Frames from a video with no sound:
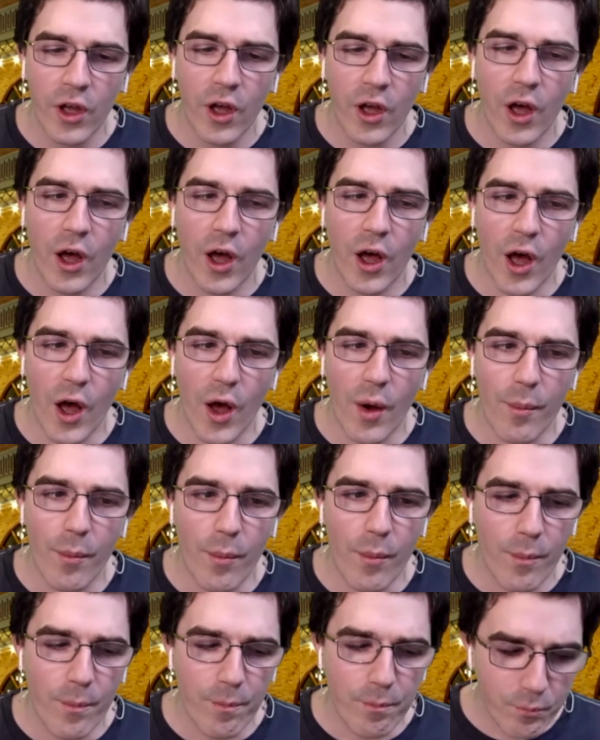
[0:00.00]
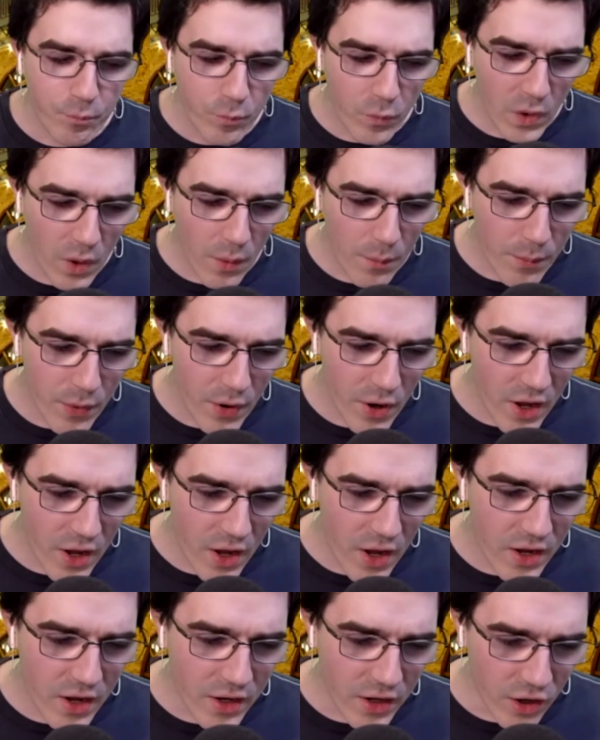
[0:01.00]
Um, but
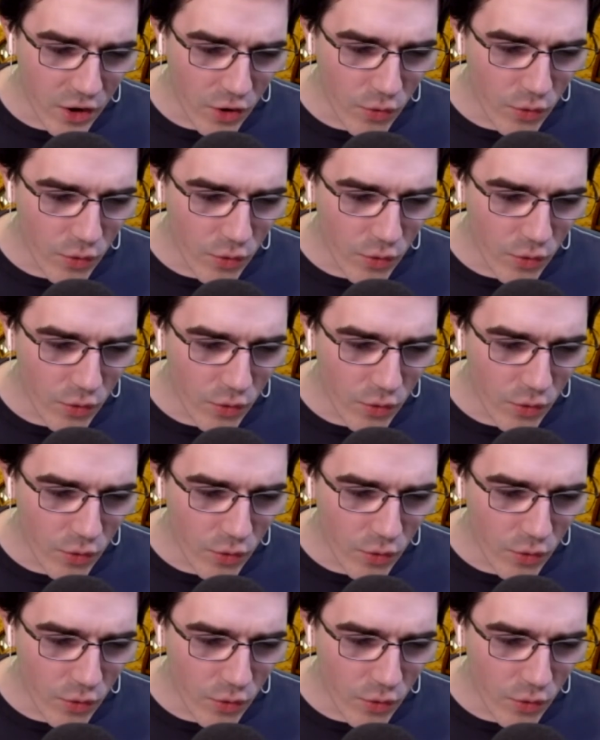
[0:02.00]
you know,